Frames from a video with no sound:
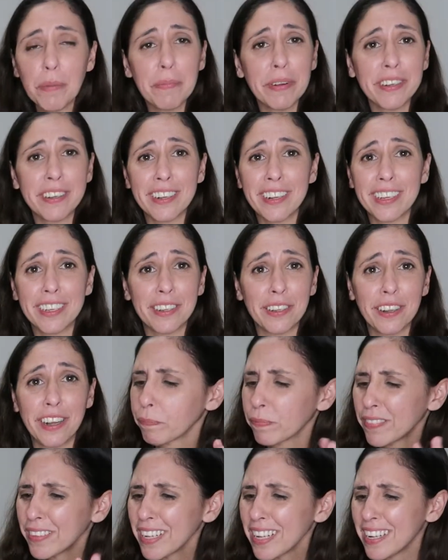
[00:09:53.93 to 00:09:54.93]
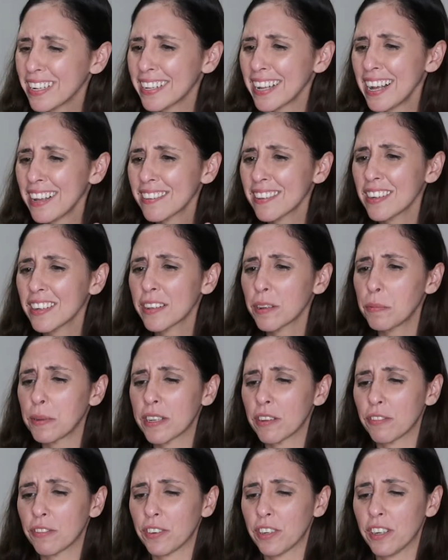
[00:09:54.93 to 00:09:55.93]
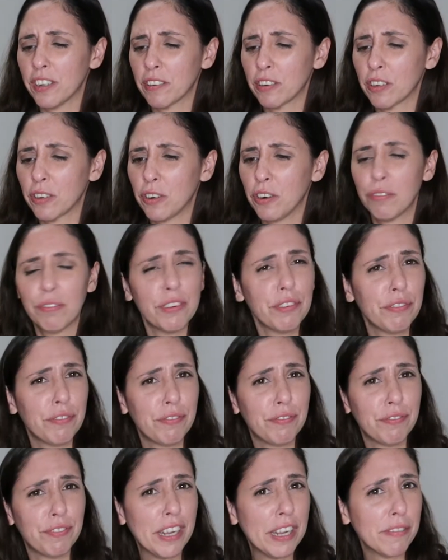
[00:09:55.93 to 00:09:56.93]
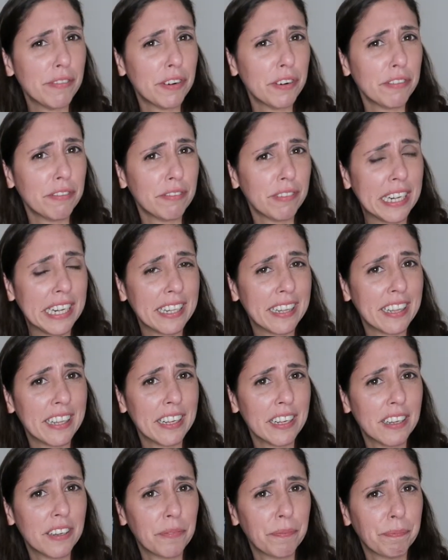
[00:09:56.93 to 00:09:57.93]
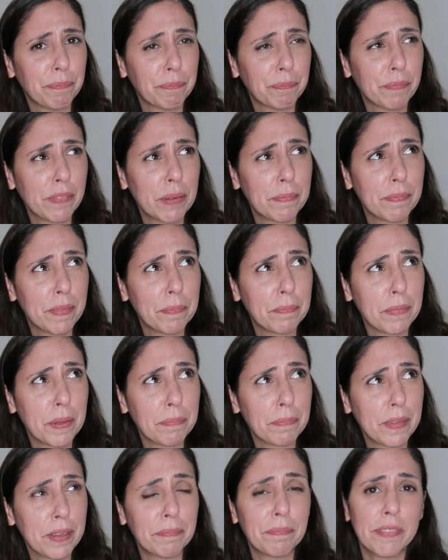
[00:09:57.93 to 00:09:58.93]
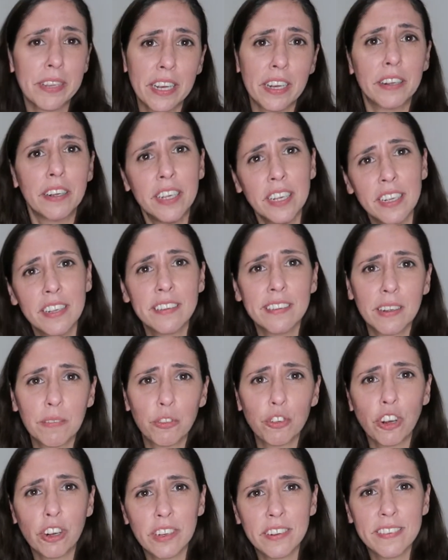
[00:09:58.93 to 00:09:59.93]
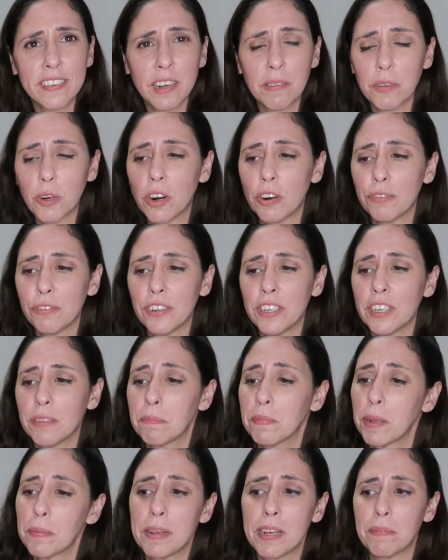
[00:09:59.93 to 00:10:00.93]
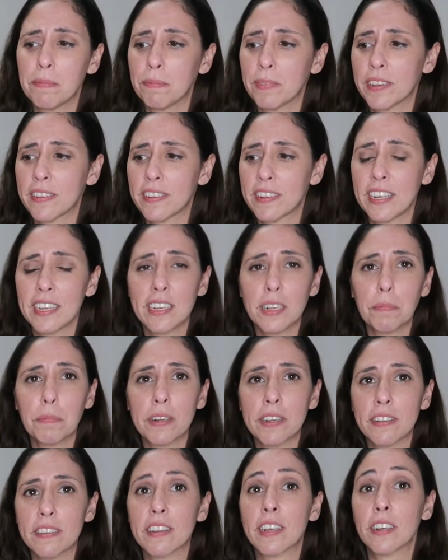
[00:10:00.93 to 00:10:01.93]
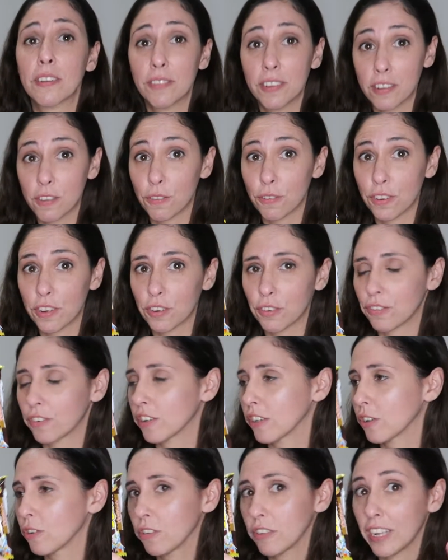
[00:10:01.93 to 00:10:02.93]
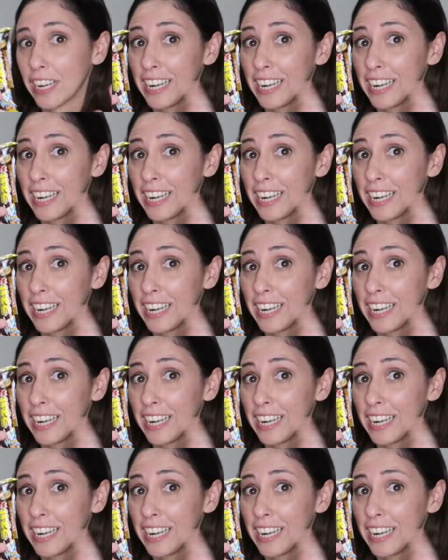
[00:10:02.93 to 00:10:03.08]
but like it has a little bit of coffee flavor, I think. Yeah, some chocolate, some coffee. Maybe I'm mistaken, but it's like, it's very, very good.